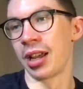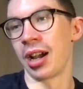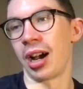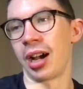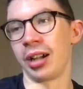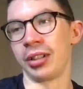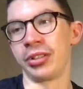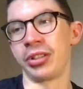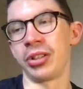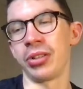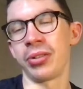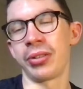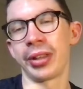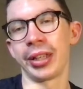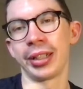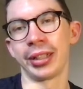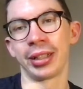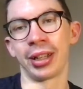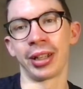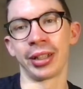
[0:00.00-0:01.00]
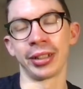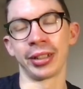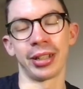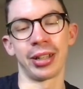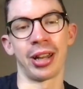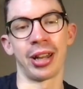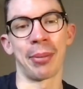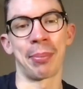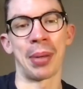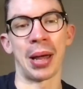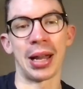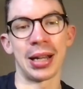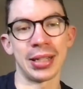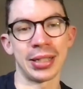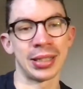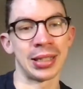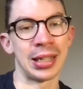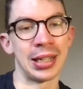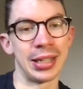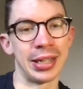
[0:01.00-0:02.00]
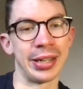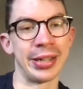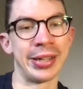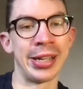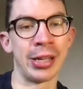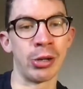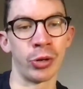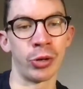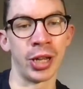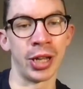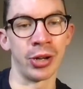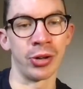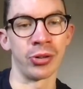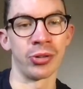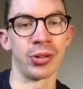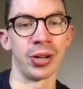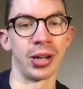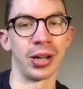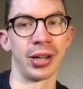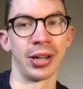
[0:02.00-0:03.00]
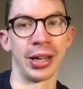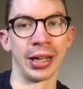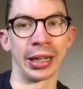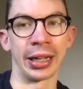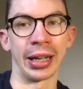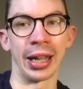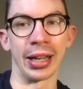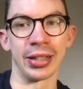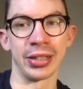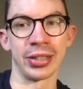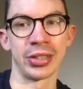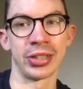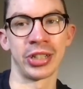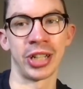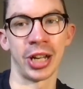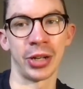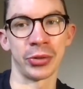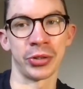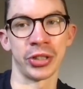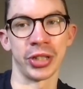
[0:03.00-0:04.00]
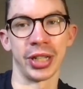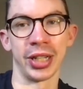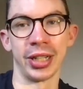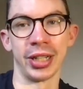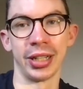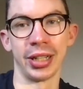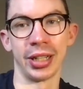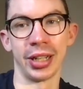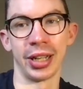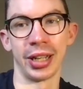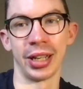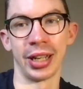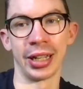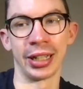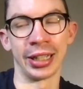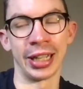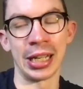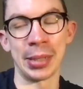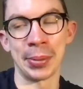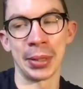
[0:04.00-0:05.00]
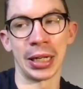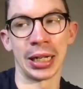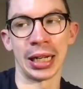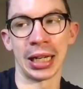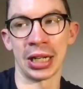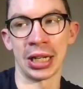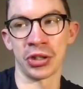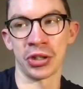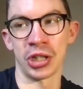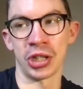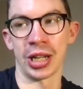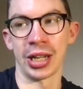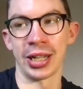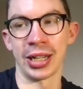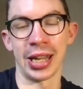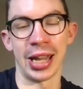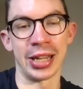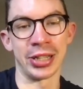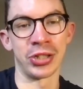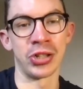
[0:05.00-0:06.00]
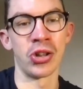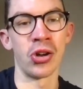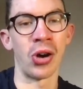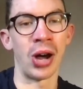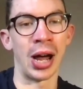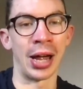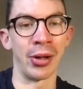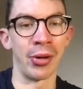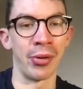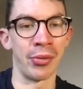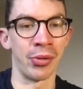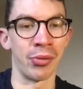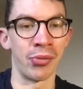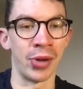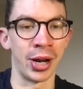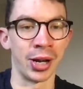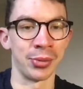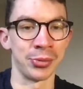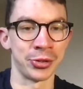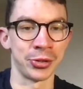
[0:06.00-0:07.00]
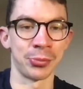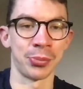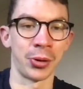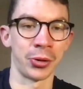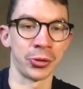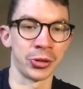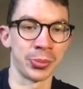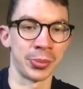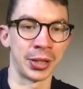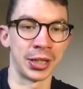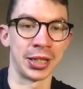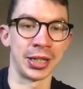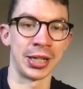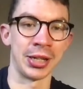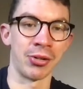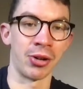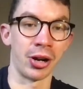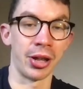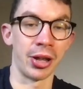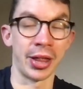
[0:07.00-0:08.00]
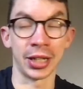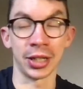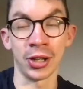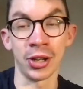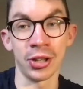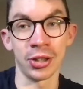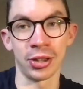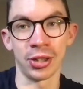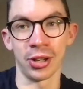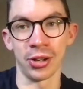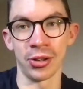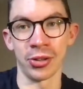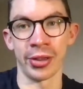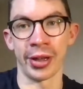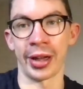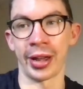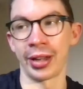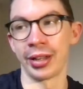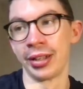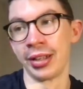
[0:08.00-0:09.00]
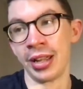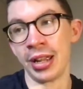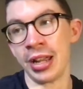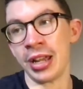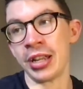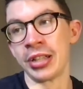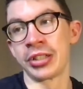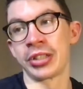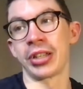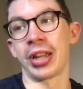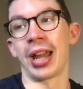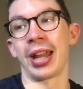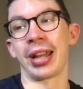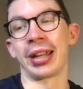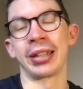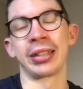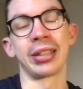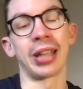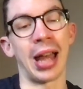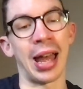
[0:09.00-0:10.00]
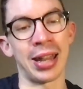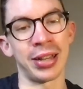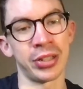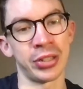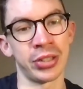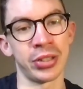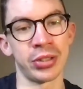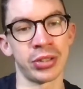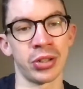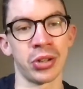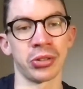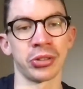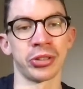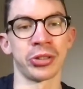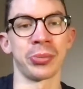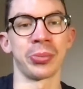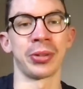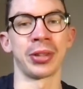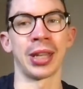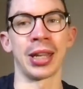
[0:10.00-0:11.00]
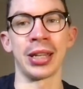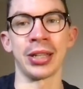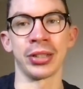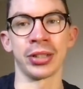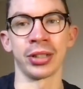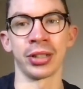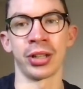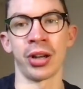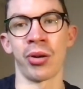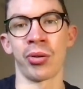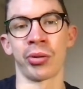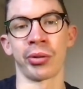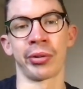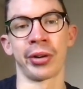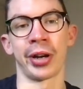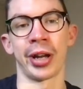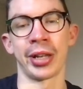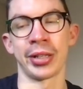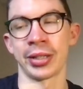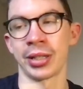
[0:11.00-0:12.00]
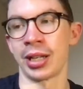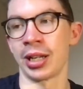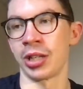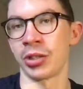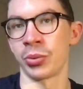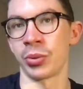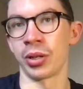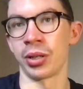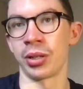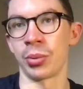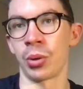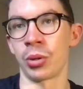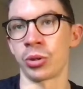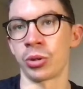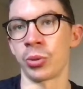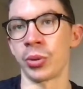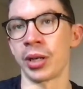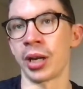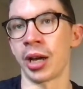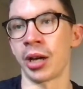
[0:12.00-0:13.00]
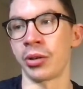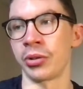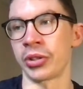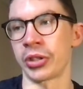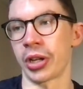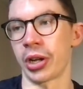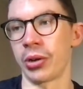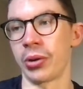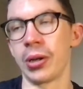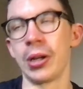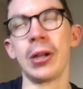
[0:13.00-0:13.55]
I do think like a Palace 0-0 against Chelsea and keeping a clean sheet is not out of the realms of possibility, right? They could do that. So, and Anderson's got some decent goal threat, hasn't he, as we know. So